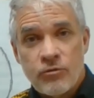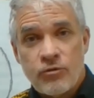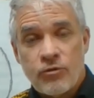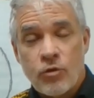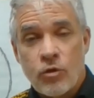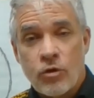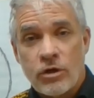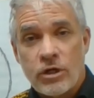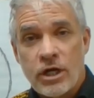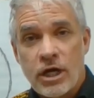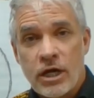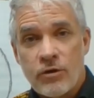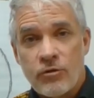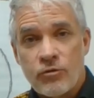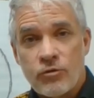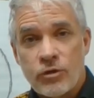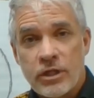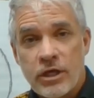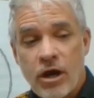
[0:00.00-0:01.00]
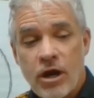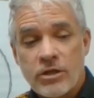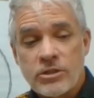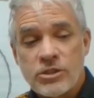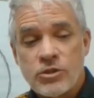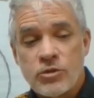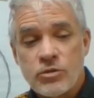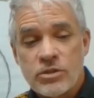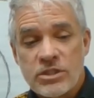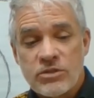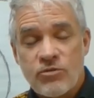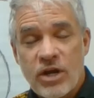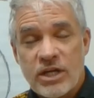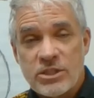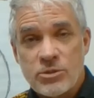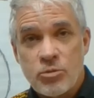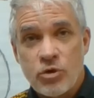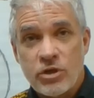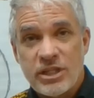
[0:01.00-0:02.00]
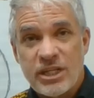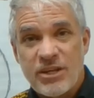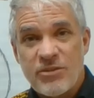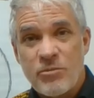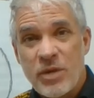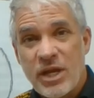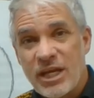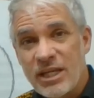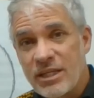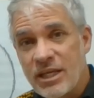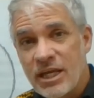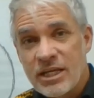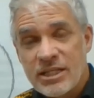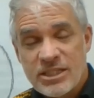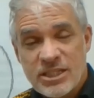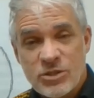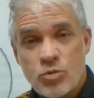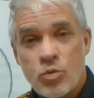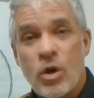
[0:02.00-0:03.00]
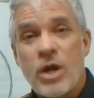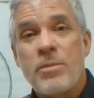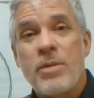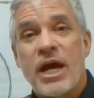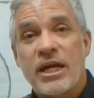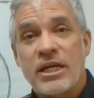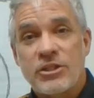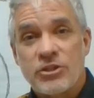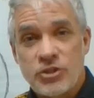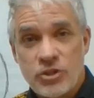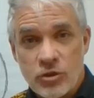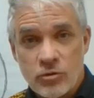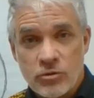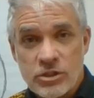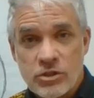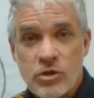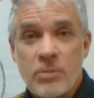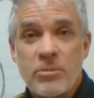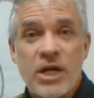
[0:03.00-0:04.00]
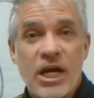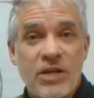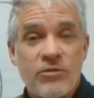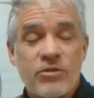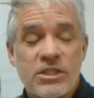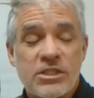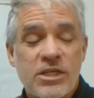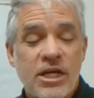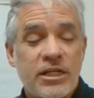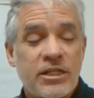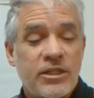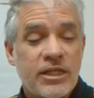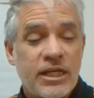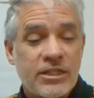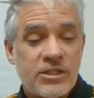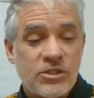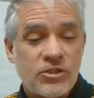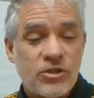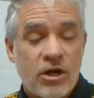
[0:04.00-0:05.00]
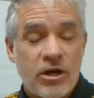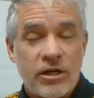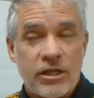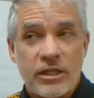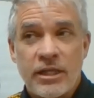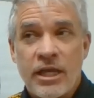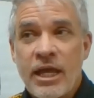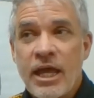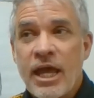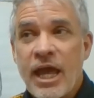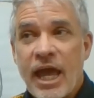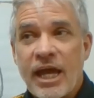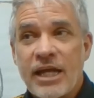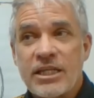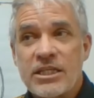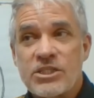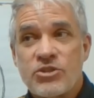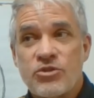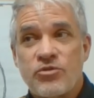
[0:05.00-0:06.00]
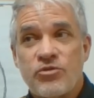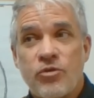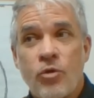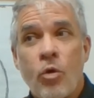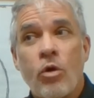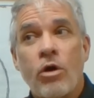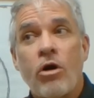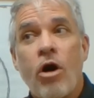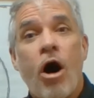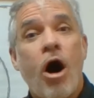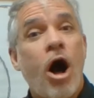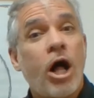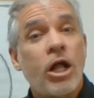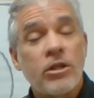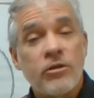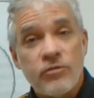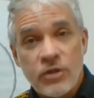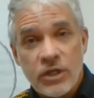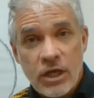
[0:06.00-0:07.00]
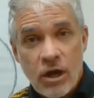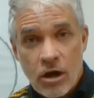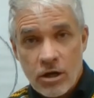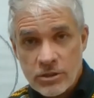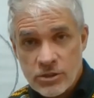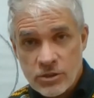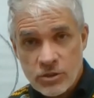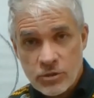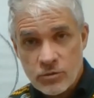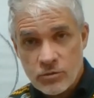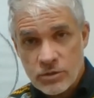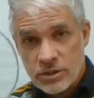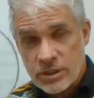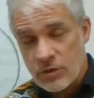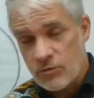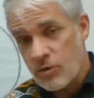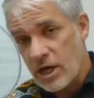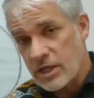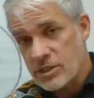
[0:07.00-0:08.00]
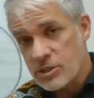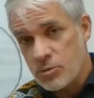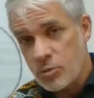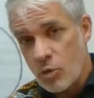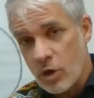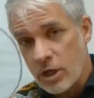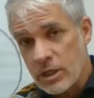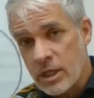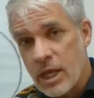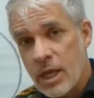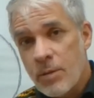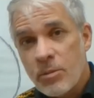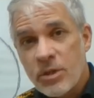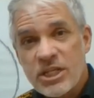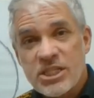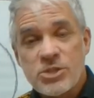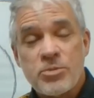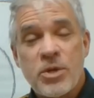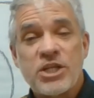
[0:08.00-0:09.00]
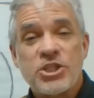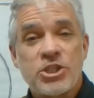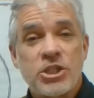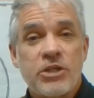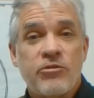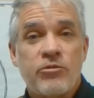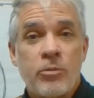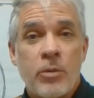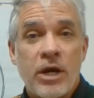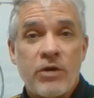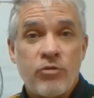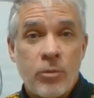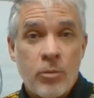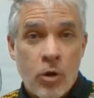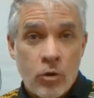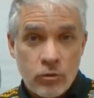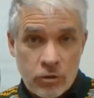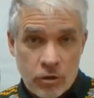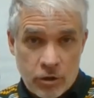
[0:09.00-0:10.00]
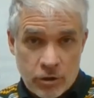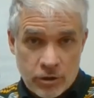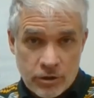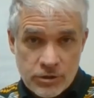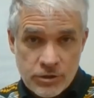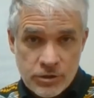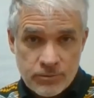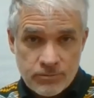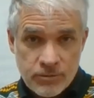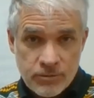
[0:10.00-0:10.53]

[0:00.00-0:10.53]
for uh, for the art students of Rouses Point that I've made since way back in June. So I'm kind of excited to get started. And it's for all of the art students at Rouses Point, but especially for my remote learners.